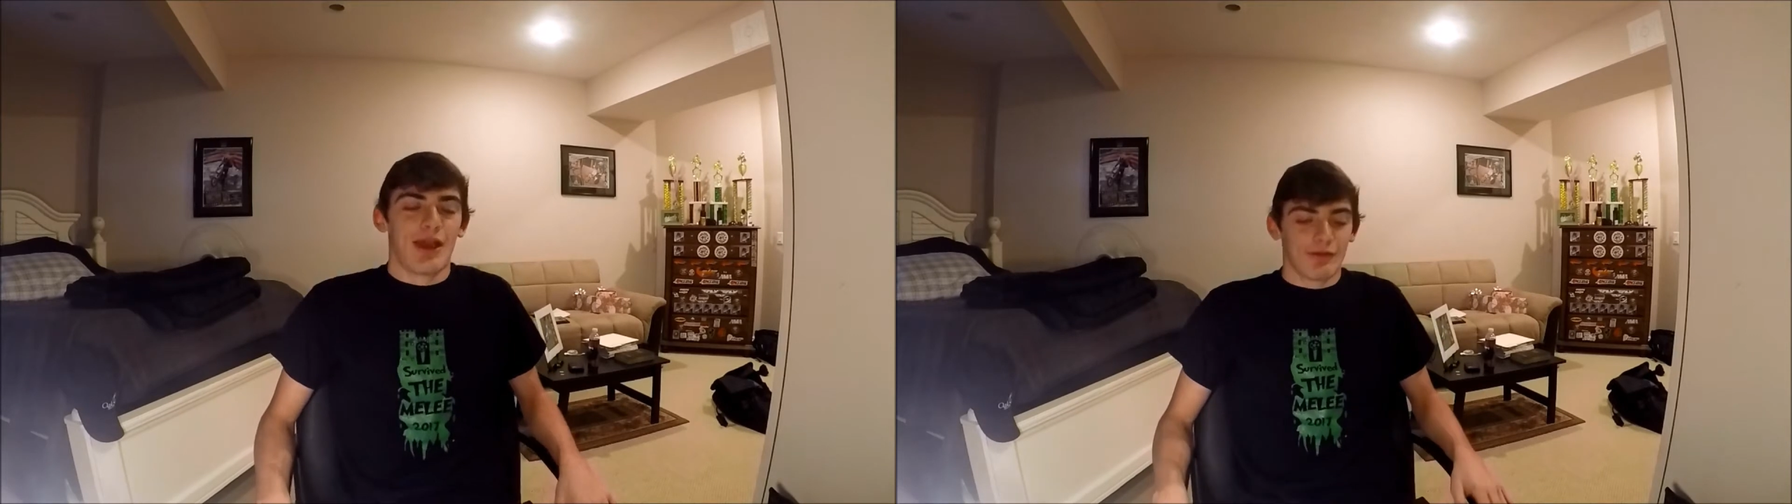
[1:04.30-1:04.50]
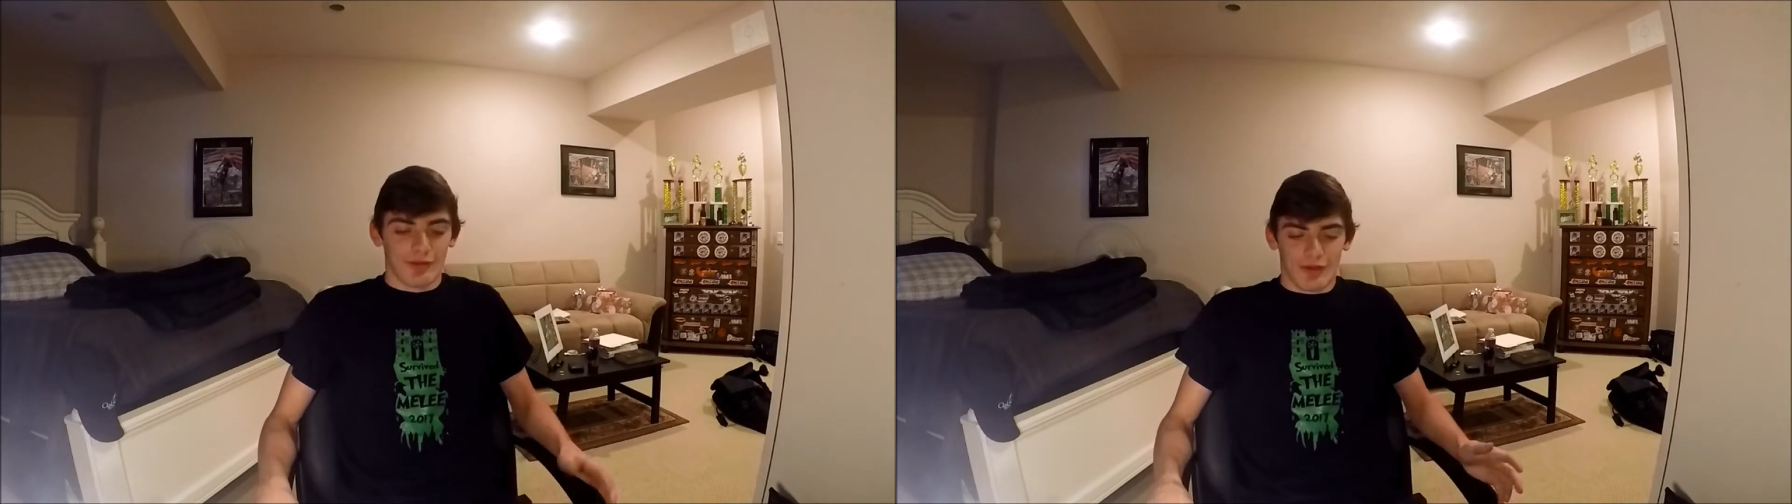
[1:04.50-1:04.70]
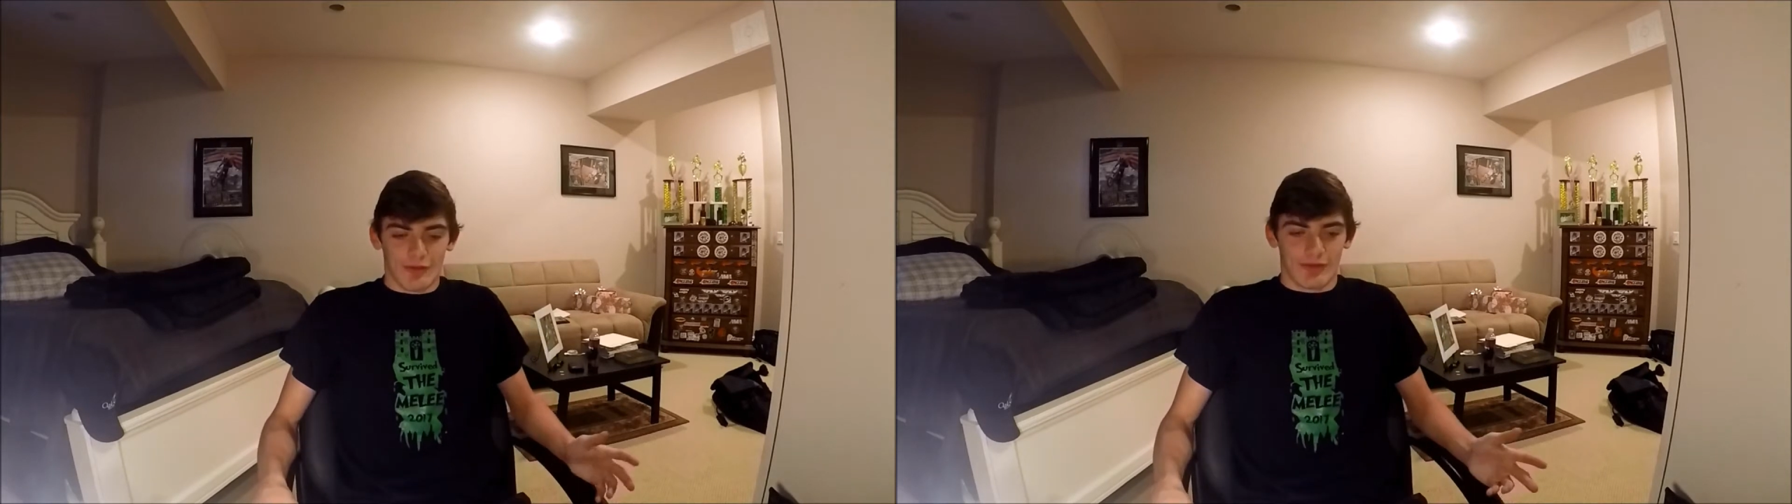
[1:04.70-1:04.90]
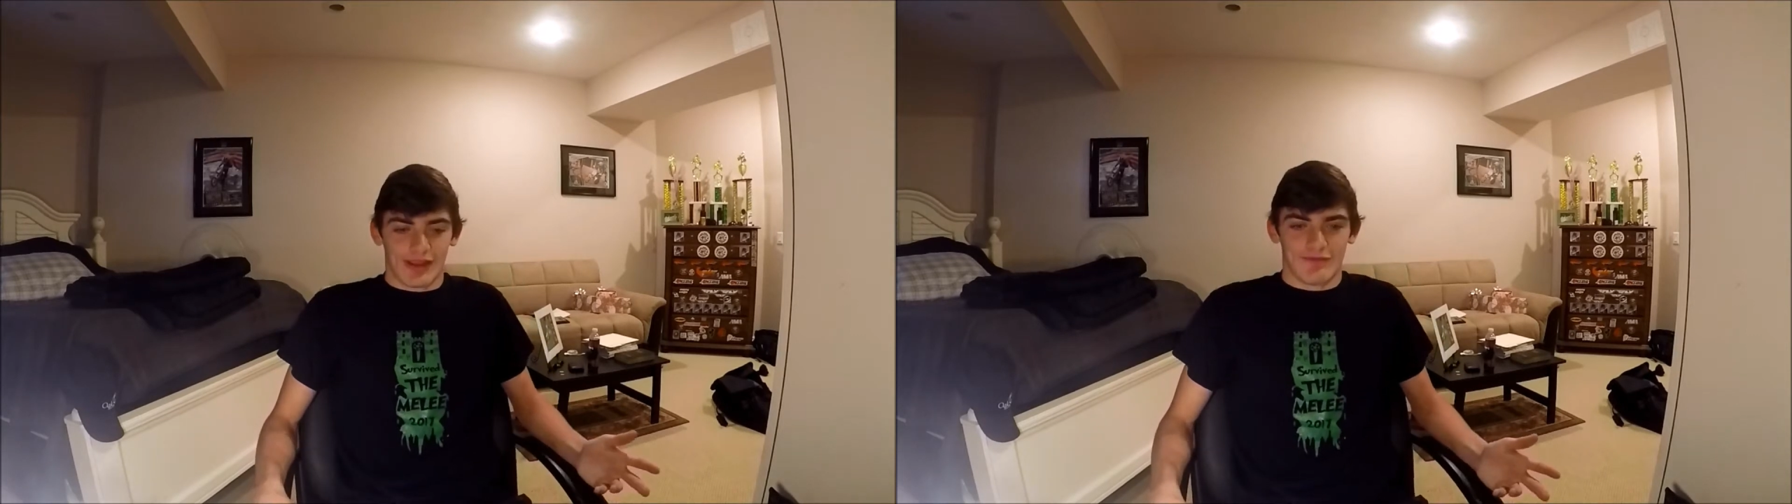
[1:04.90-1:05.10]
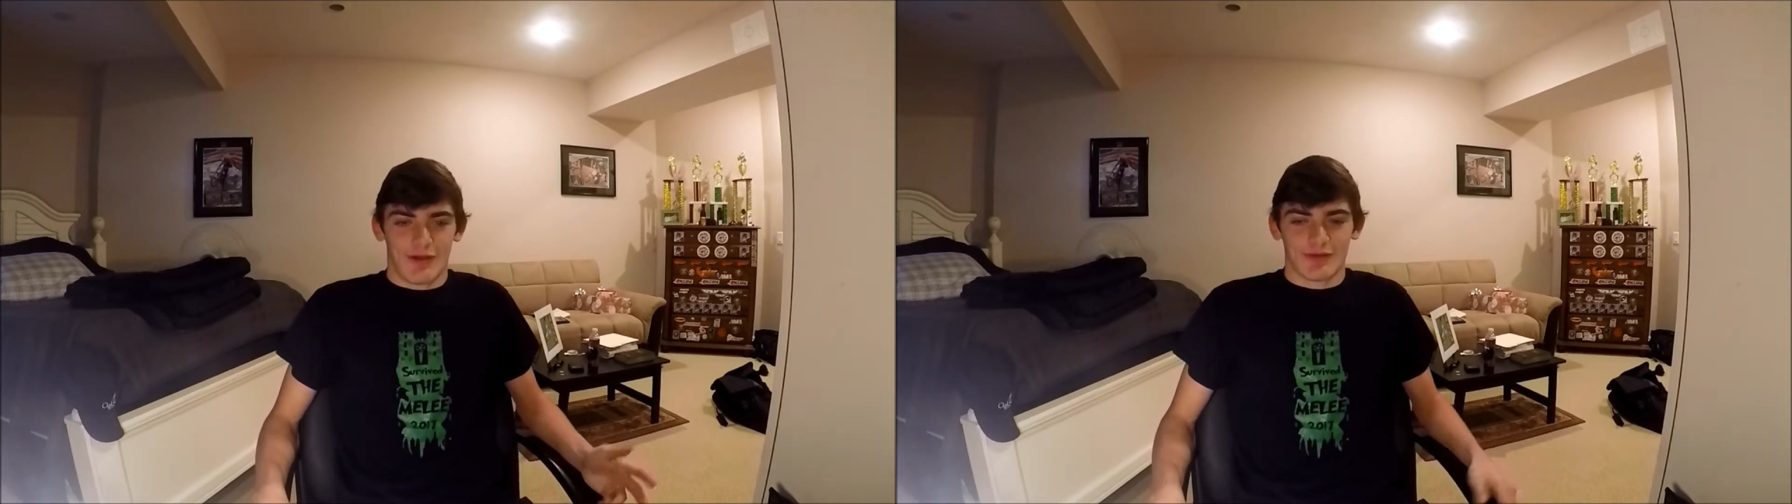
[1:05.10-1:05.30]
I don't know,
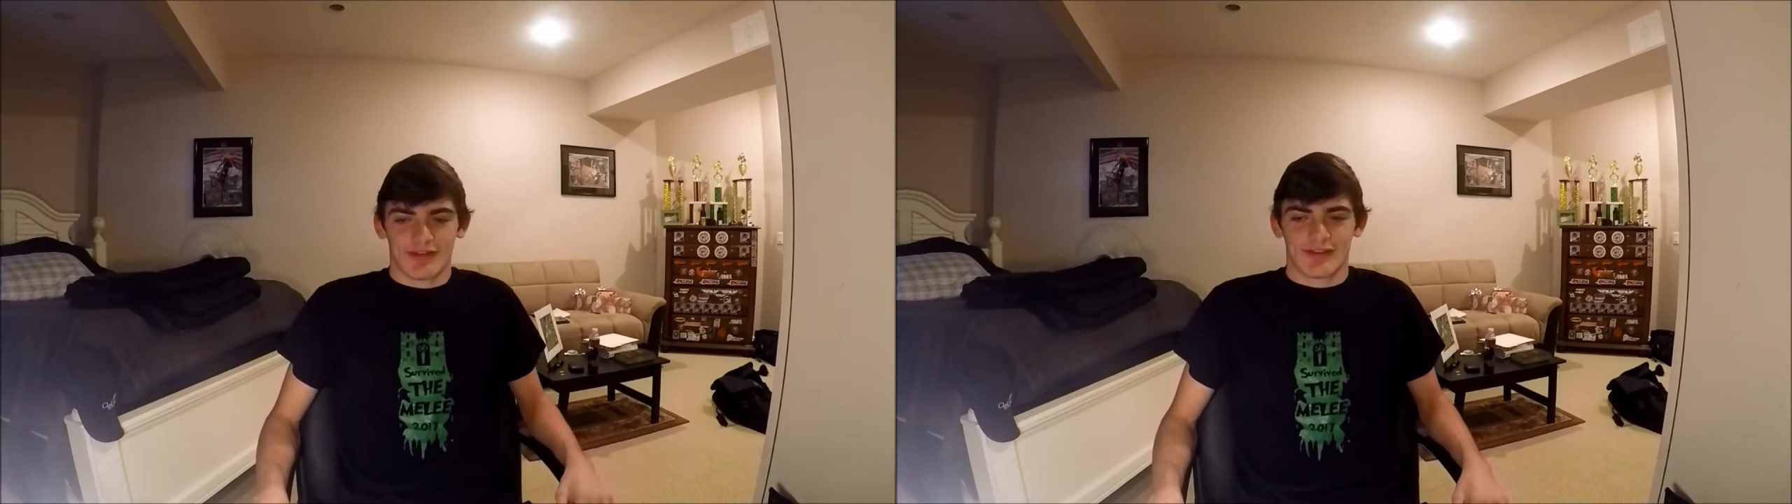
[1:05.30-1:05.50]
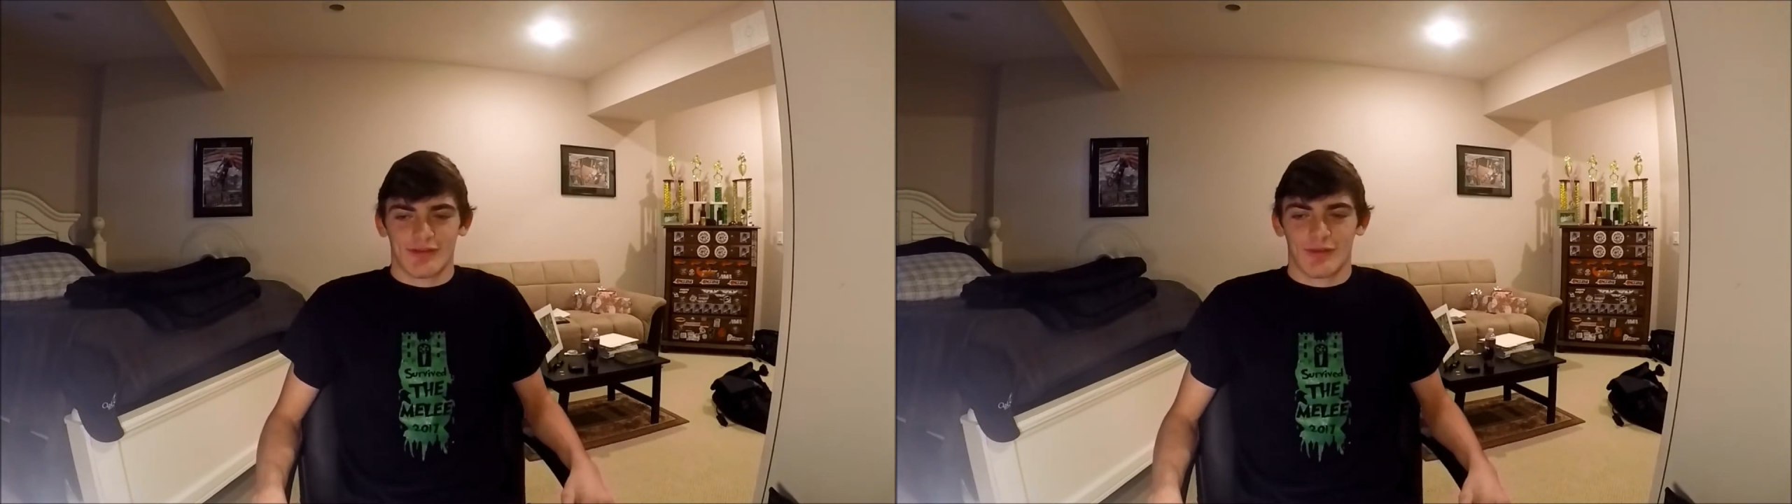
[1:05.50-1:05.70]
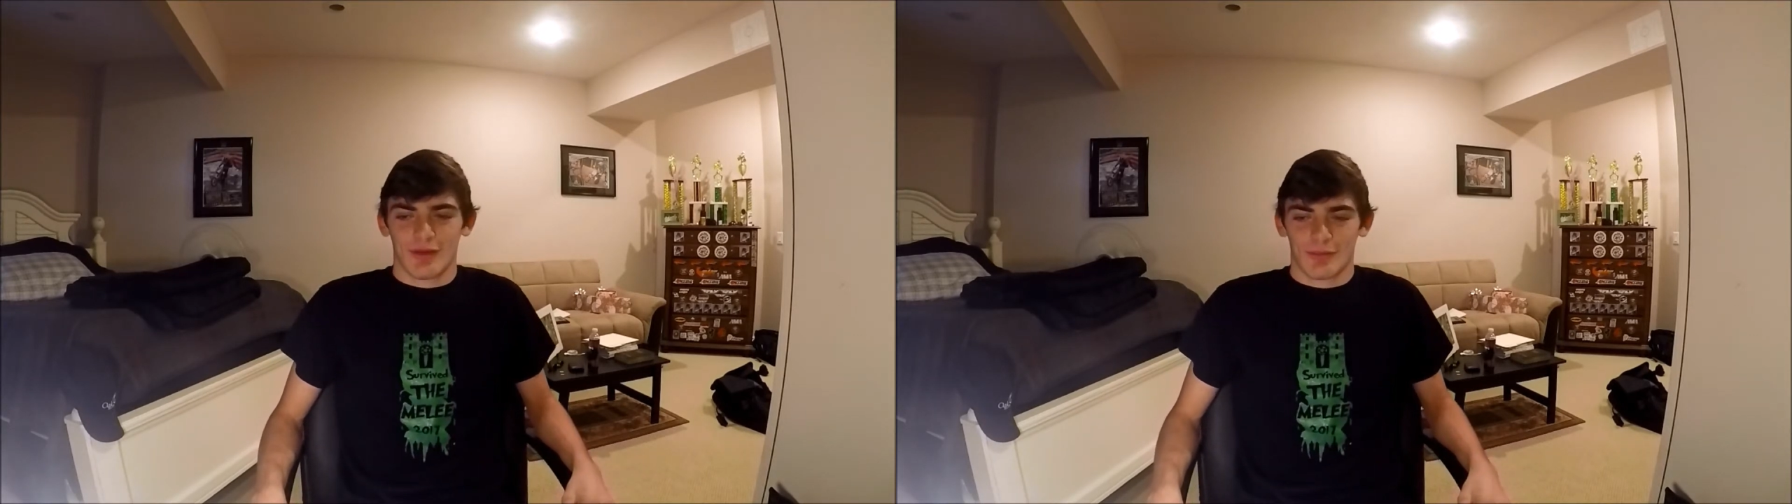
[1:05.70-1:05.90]
like, if I was six years old,